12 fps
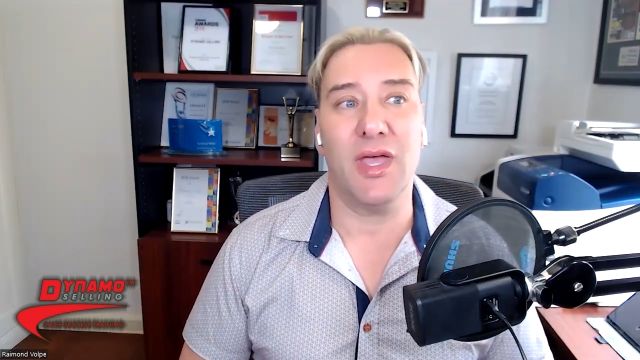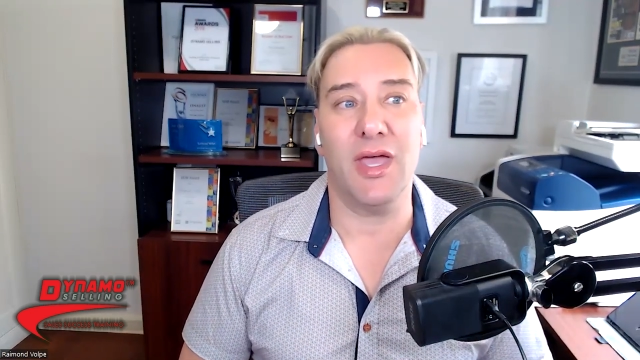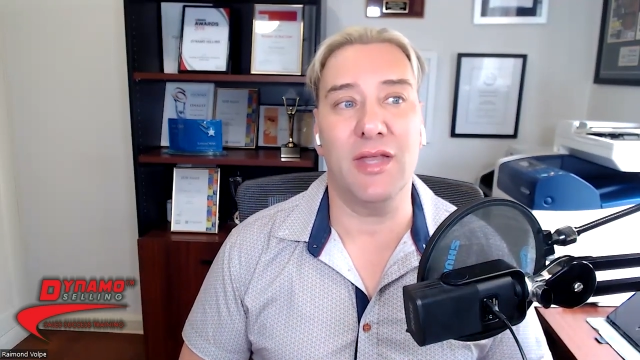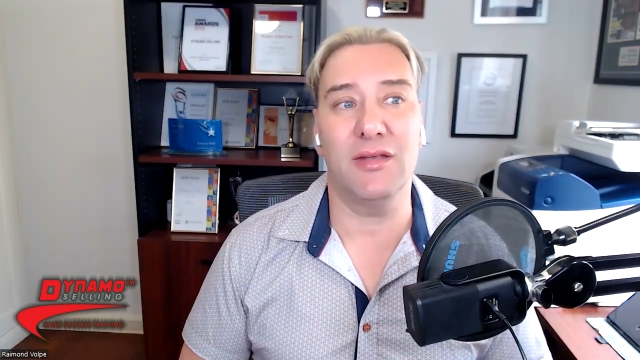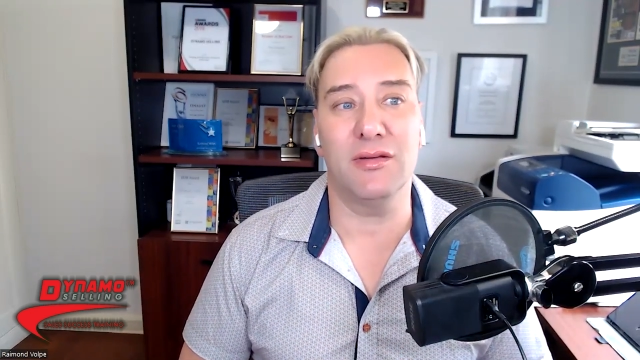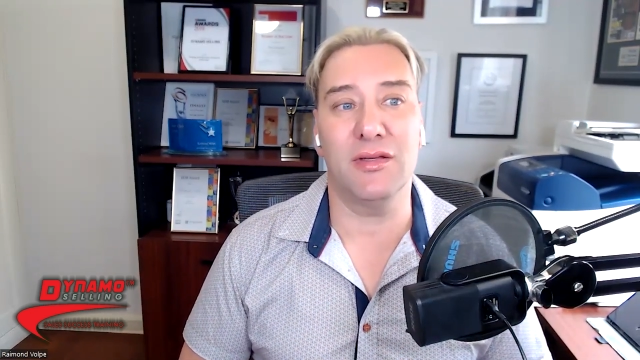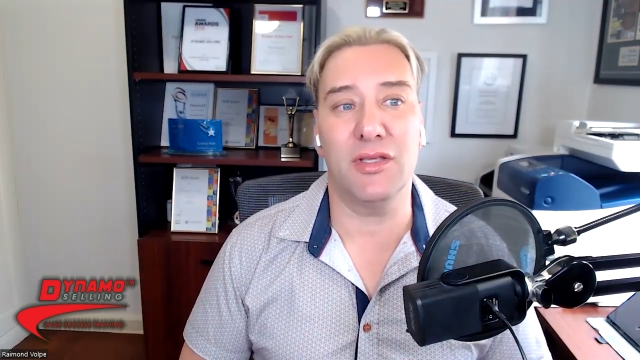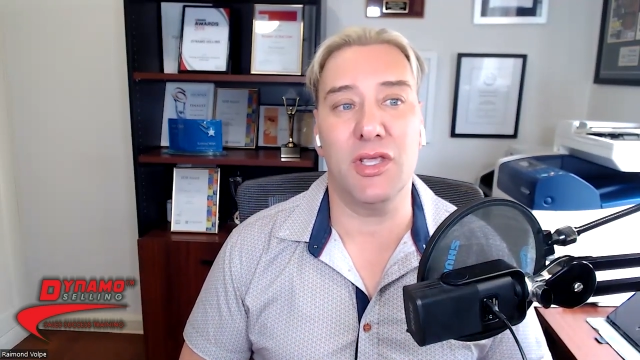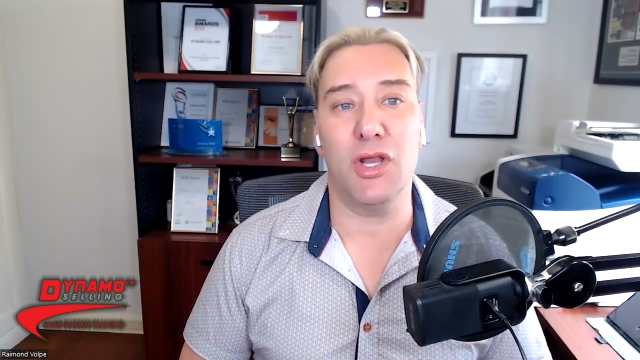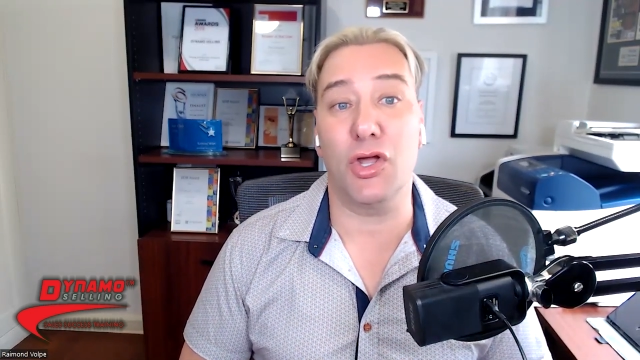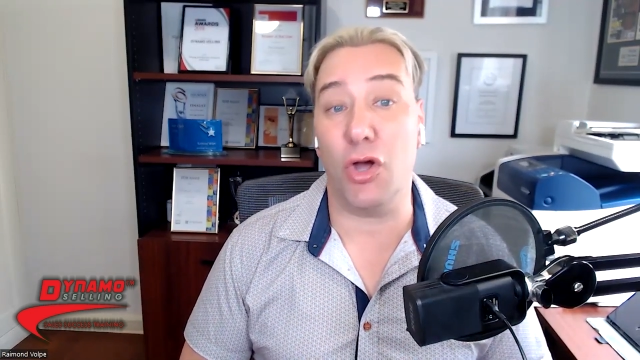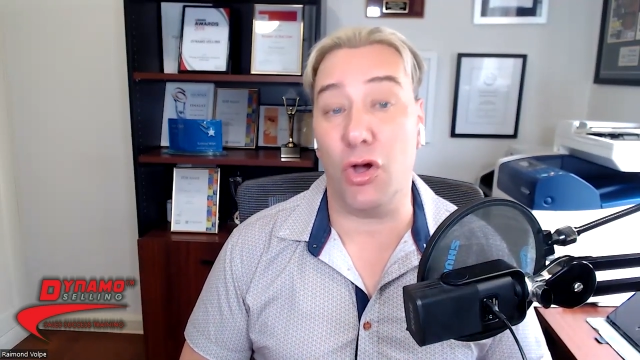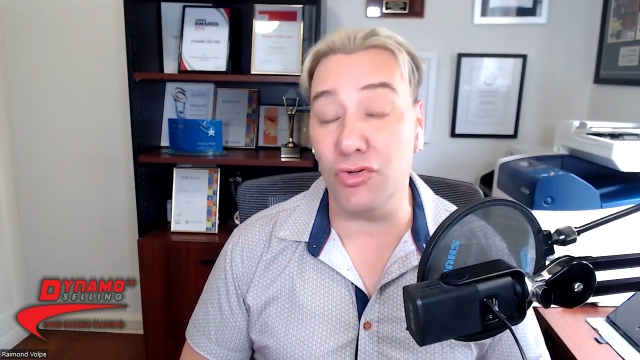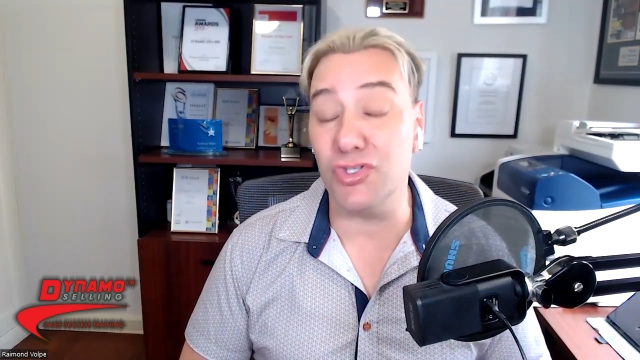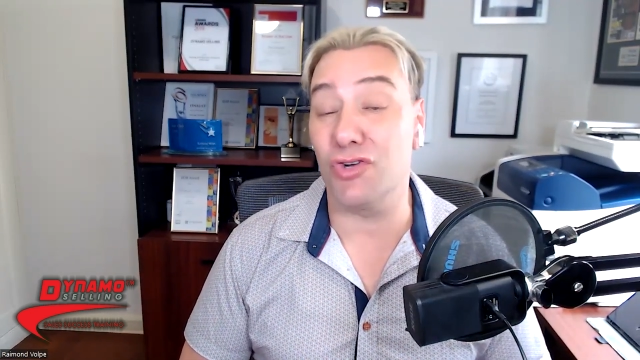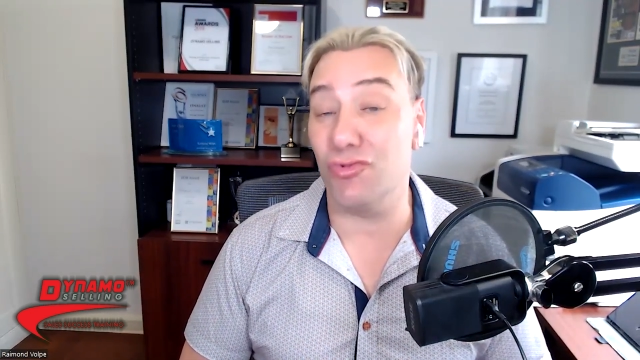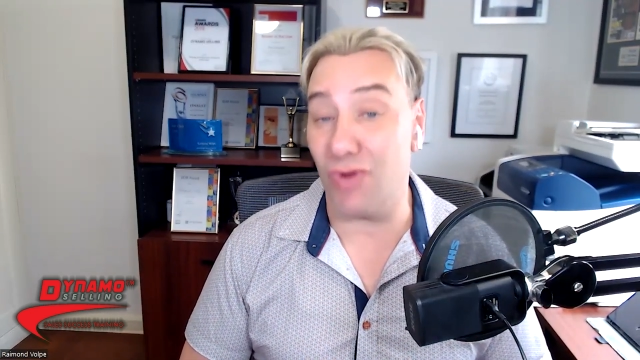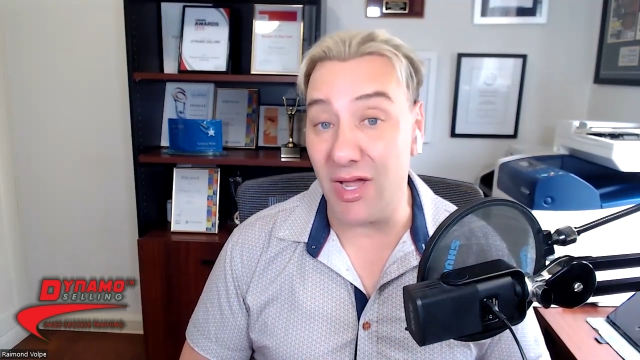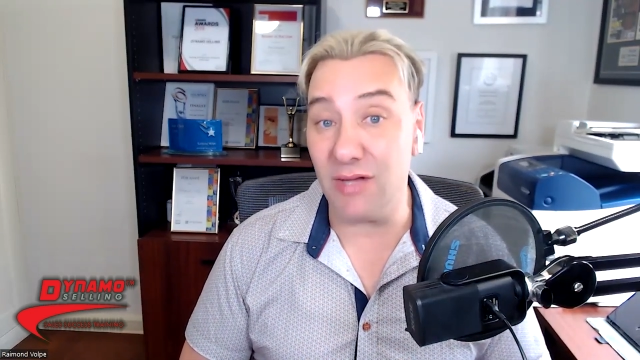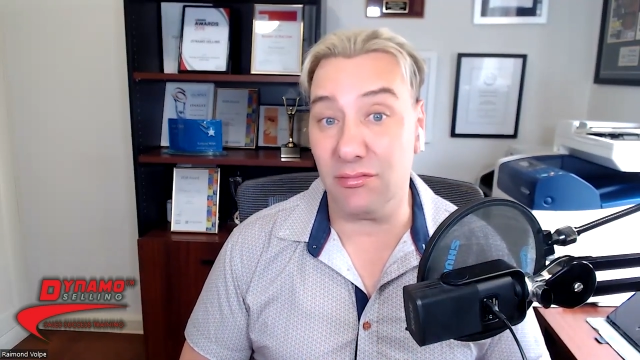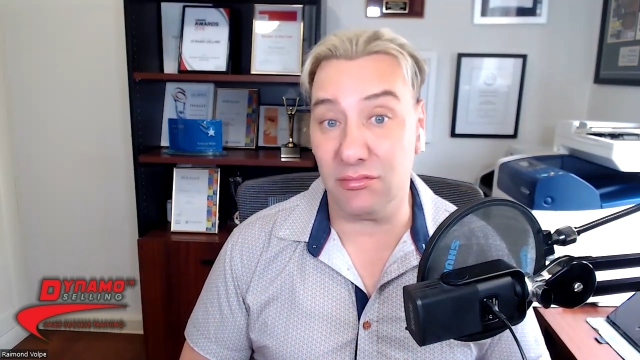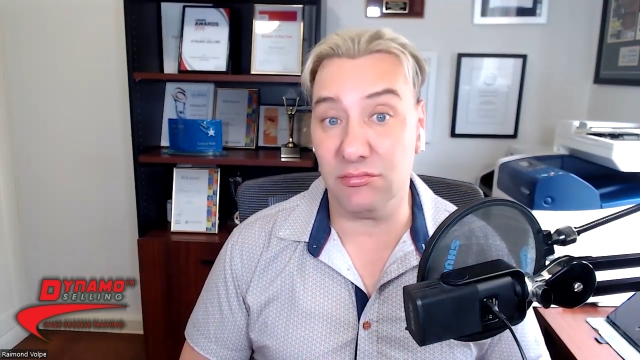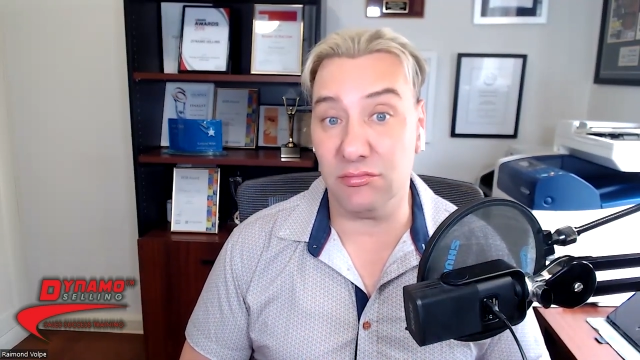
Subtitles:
And, you know, goals are great.